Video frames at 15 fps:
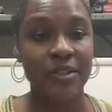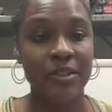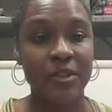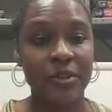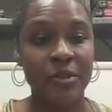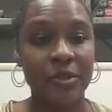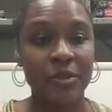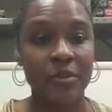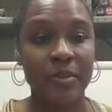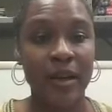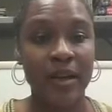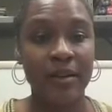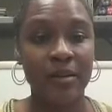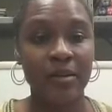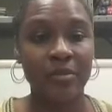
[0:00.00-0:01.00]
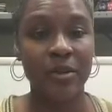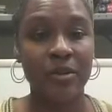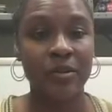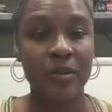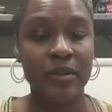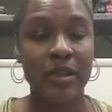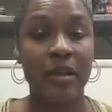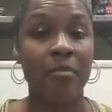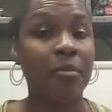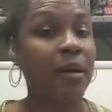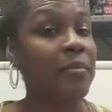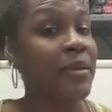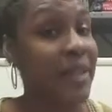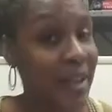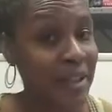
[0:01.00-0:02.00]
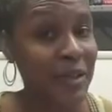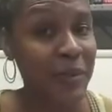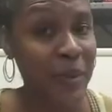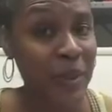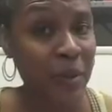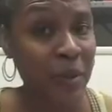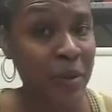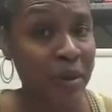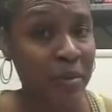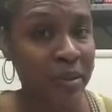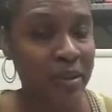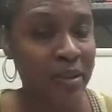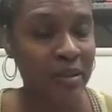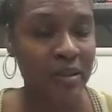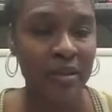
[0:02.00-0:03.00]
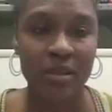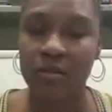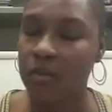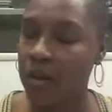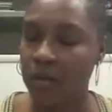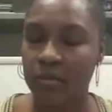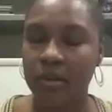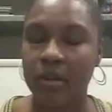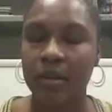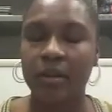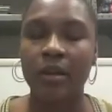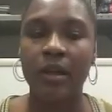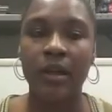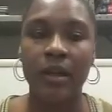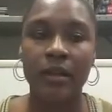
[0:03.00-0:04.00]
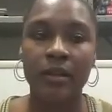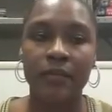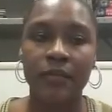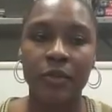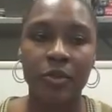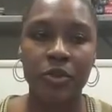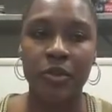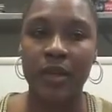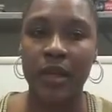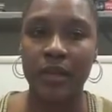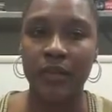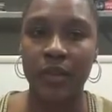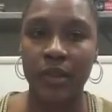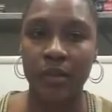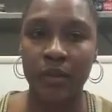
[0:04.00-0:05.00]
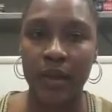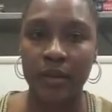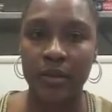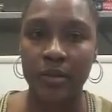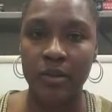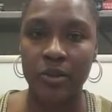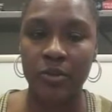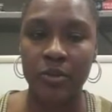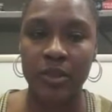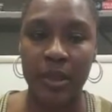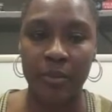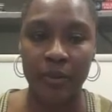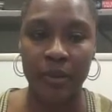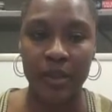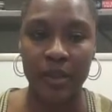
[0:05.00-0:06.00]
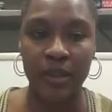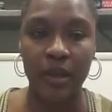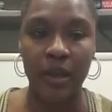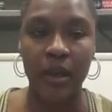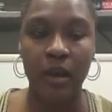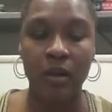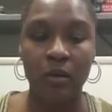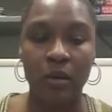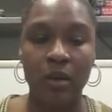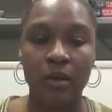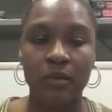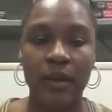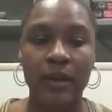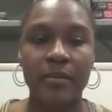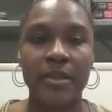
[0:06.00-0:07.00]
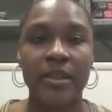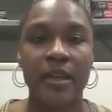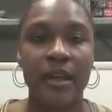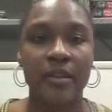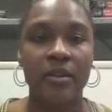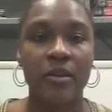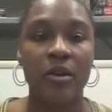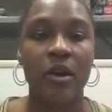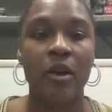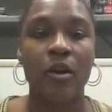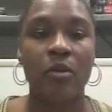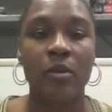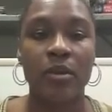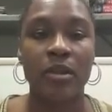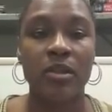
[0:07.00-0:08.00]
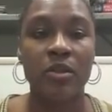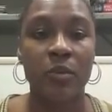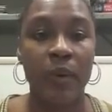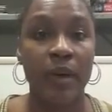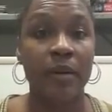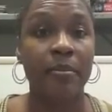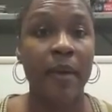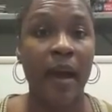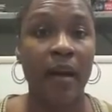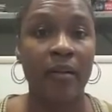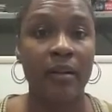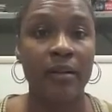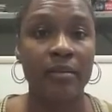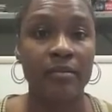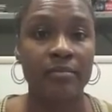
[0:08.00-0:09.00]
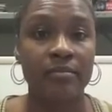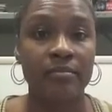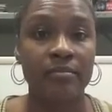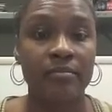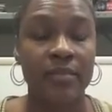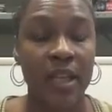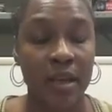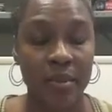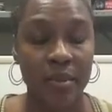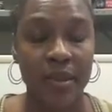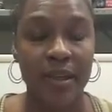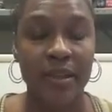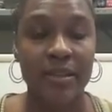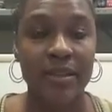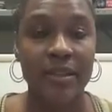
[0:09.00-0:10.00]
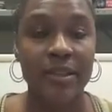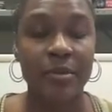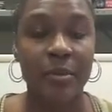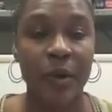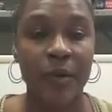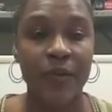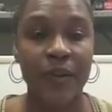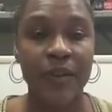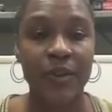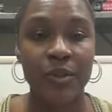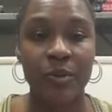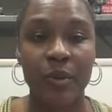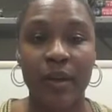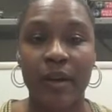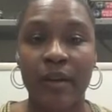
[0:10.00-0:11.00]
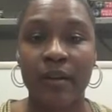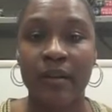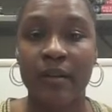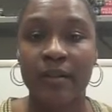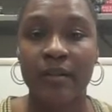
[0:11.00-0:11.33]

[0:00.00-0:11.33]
2 binomials, but because we know we're completing the square, we're in the future not even going to write those 2 separately. We're going to write them together with the squared power because it is a perfect square